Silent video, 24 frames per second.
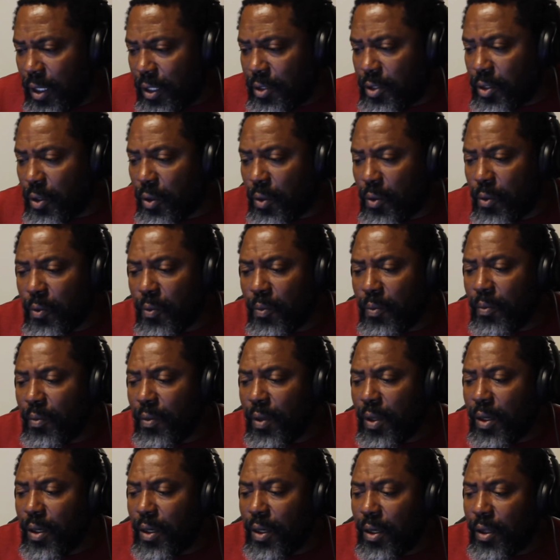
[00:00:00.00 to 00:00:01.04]
So
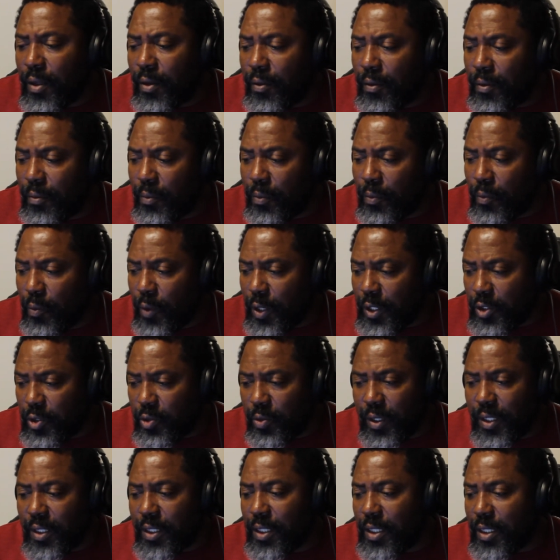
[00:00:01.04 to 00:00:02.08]
what's
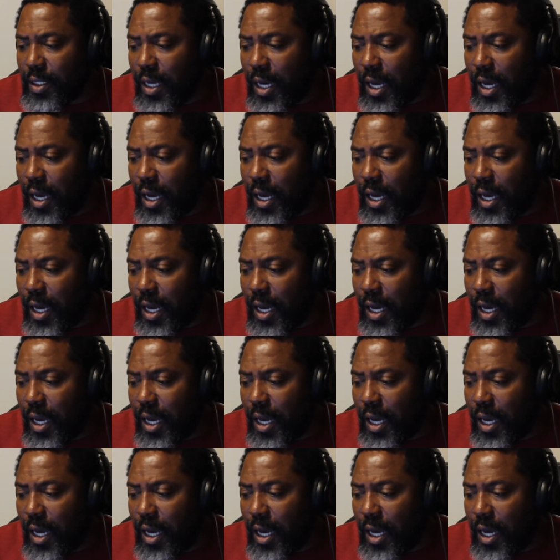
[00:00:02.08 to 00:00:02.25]
trending